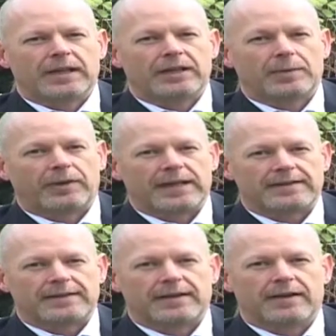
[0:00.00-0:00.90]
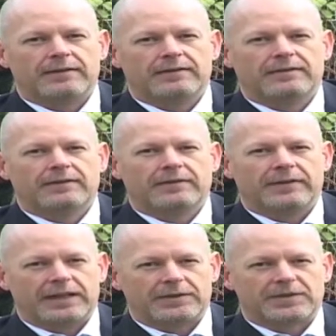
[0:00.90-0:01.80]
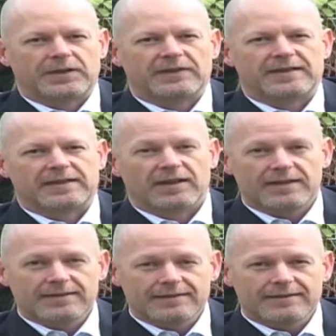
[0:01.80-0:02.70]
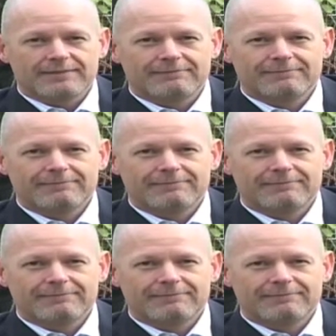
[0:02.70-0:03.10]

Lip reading: He operates his own financial services licence.